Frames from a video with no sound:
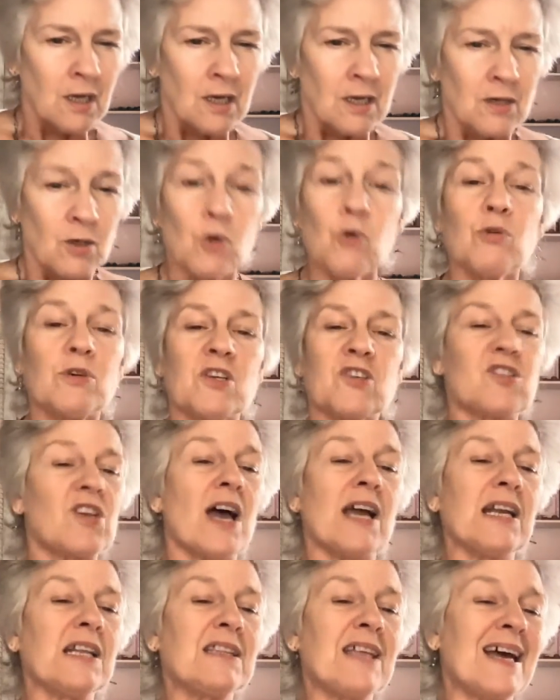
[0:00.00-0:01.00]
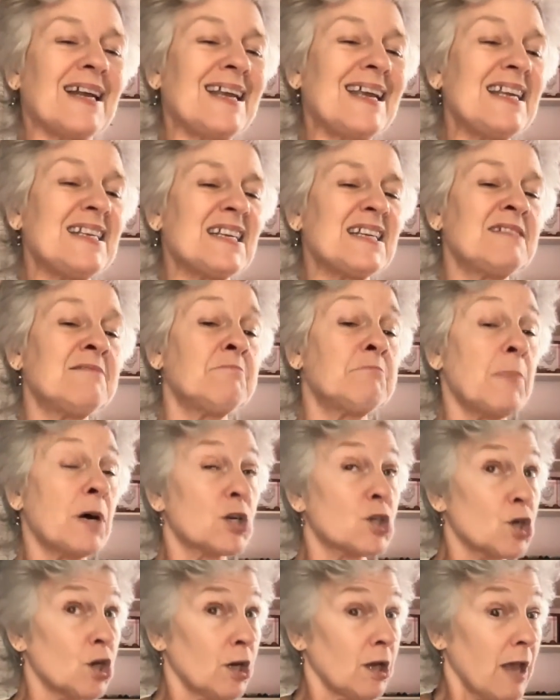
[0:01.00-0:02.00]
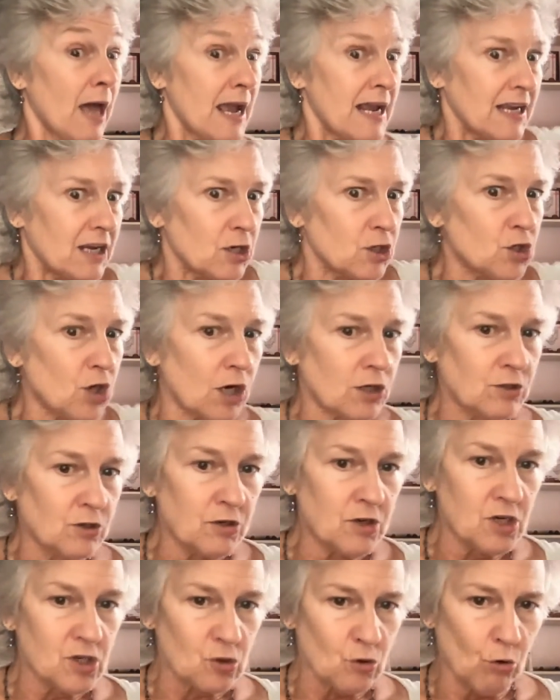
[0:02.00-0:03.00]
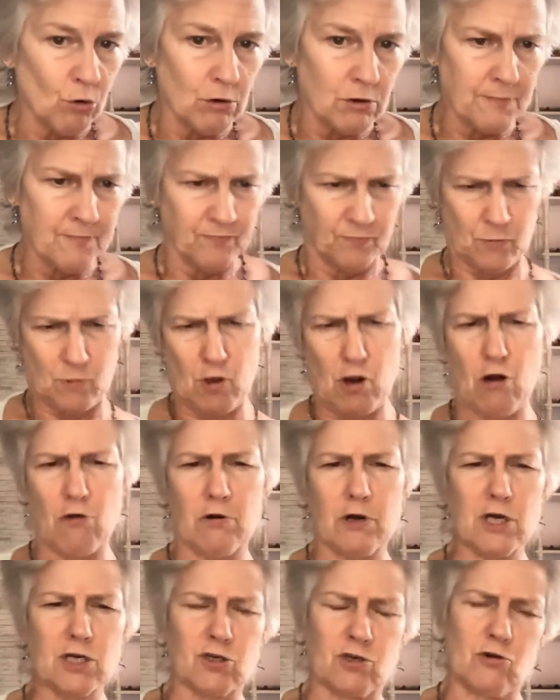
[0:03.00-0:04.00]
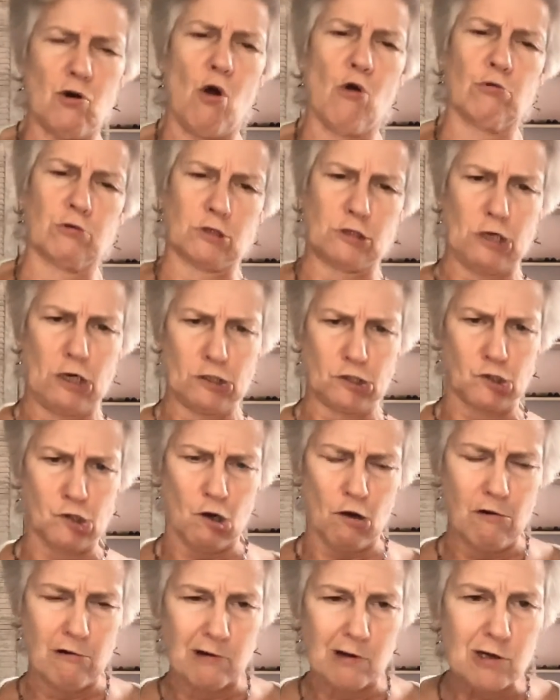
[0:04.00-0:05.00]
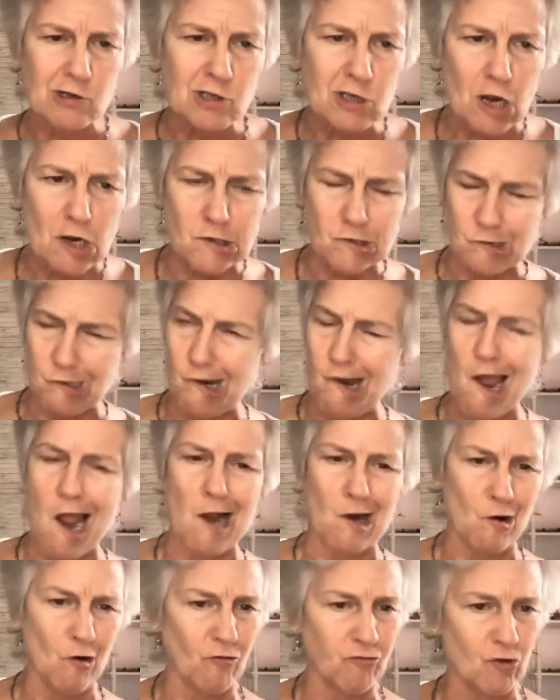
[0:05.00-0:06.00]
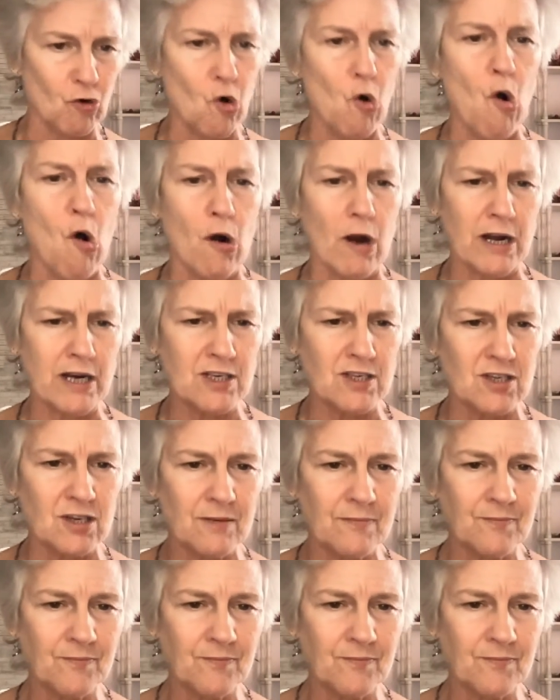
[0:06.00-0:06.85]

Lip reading: who decided that he didn't much like Dr. Discord. "There is no such illness as lack of noise."